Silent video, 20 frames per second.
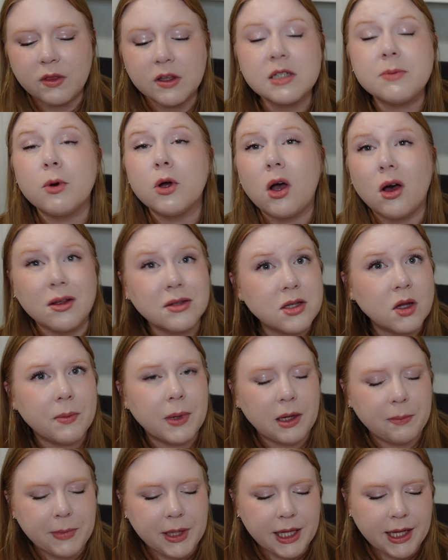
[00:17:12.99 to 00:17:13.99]
This book also
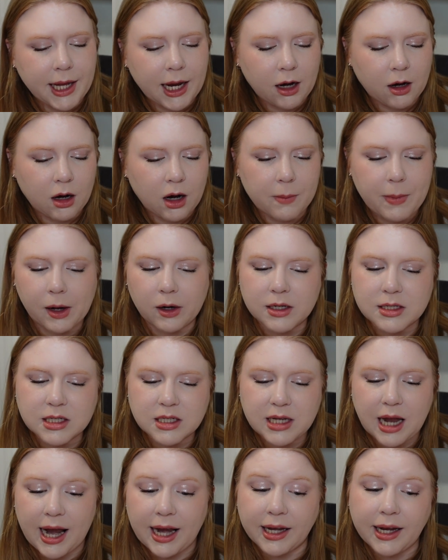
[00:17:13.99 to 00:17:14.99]
made me care about its
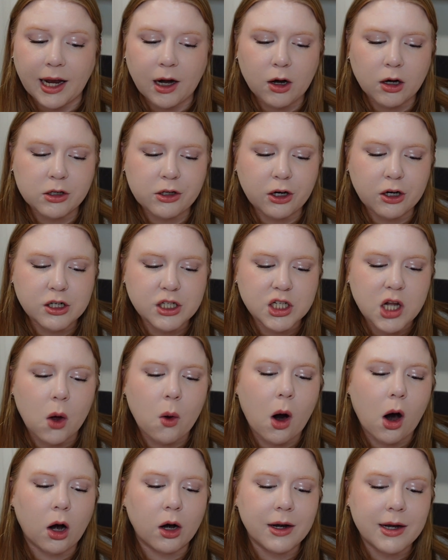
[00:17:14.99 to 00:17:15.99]
side characters,
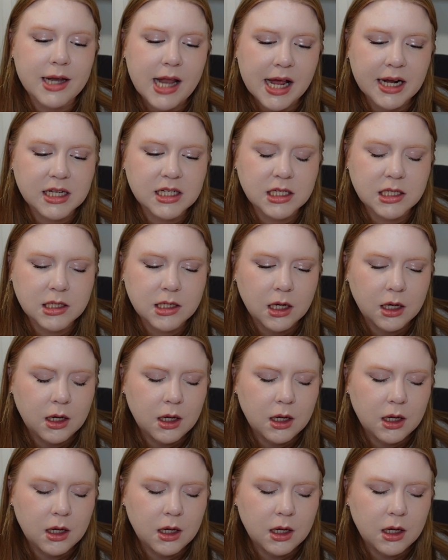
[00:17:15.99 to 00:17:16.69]
so our next